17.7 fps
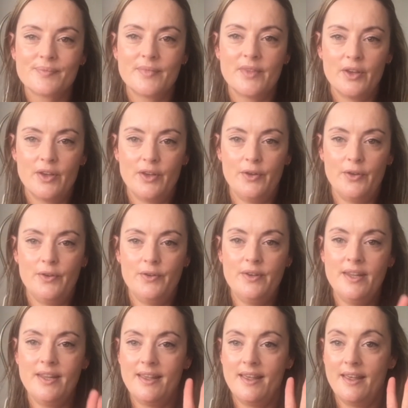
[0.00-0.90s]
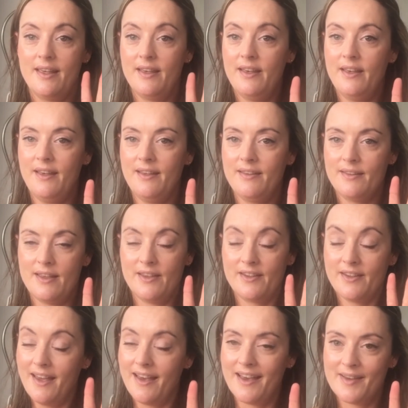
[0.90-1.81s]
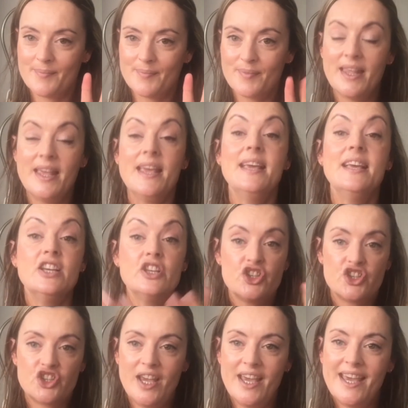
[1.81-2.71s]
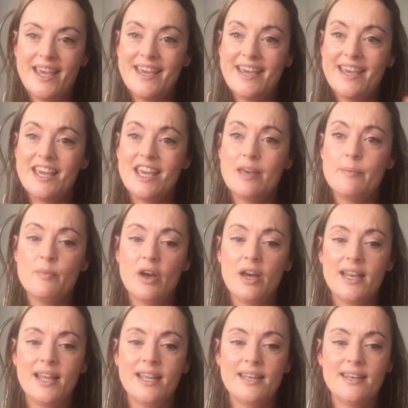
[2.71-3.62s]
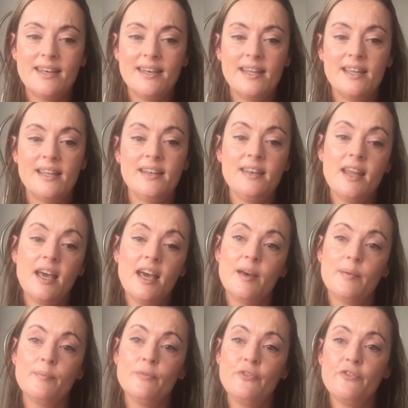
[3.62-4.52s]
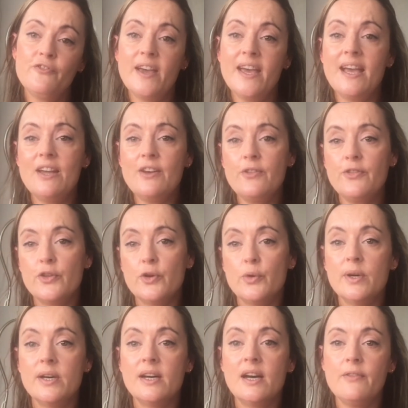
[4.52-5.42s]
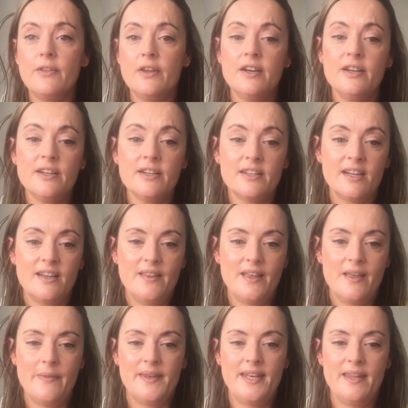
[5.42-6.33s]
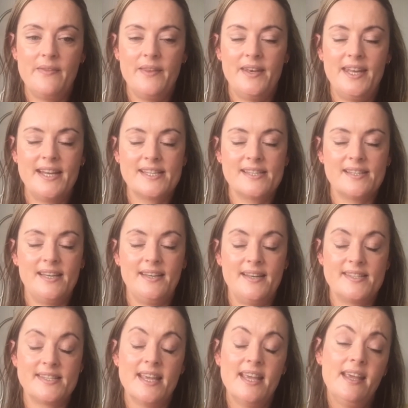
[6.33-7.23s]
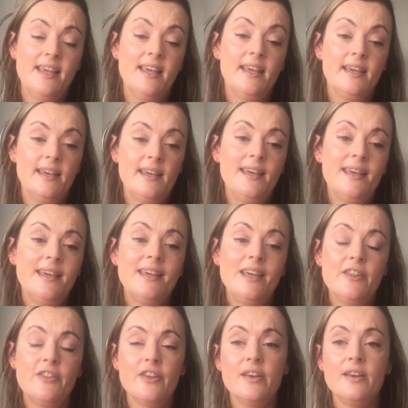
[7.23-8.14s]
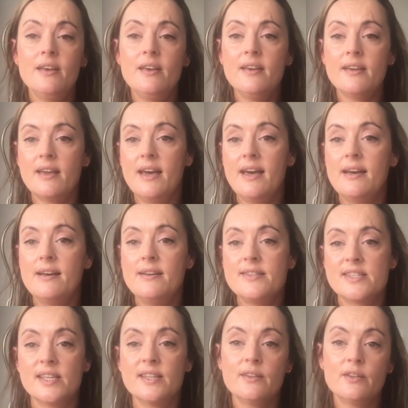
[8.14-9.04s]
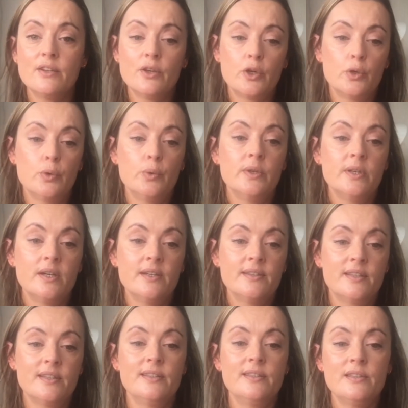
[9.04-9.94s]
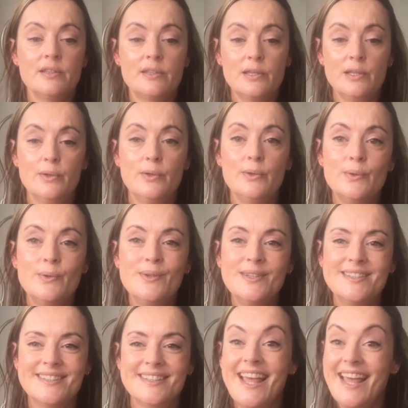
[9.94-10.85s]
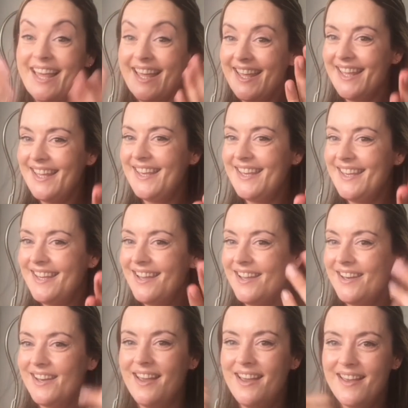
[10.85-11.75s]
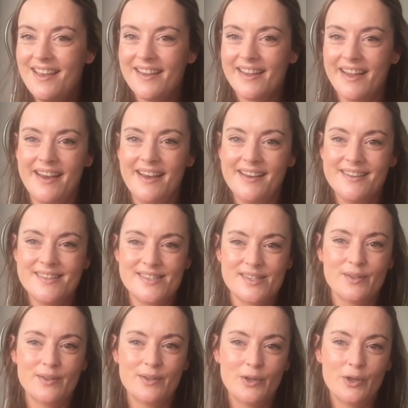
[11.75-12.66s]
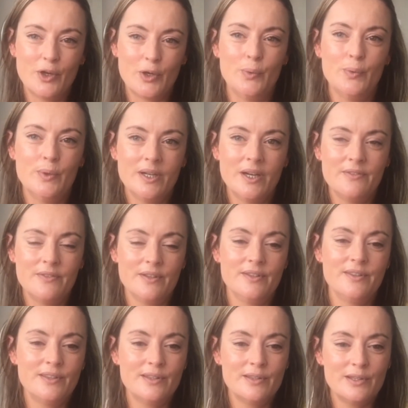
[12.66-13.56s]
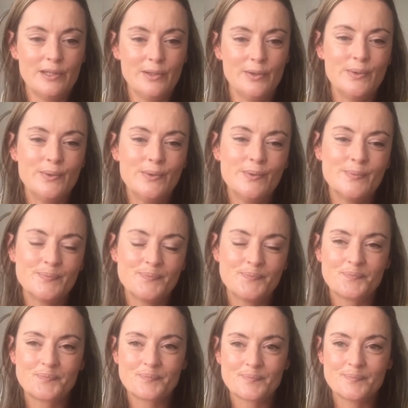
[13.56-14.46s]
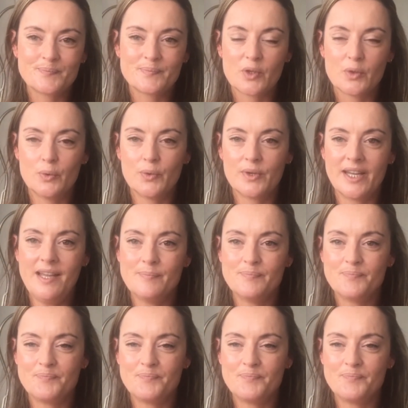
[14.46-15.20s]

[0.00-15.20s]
Ga. She molanan am fer doalach. And then the next line is gas and colan dlw. Gas and colan dlw. Okay.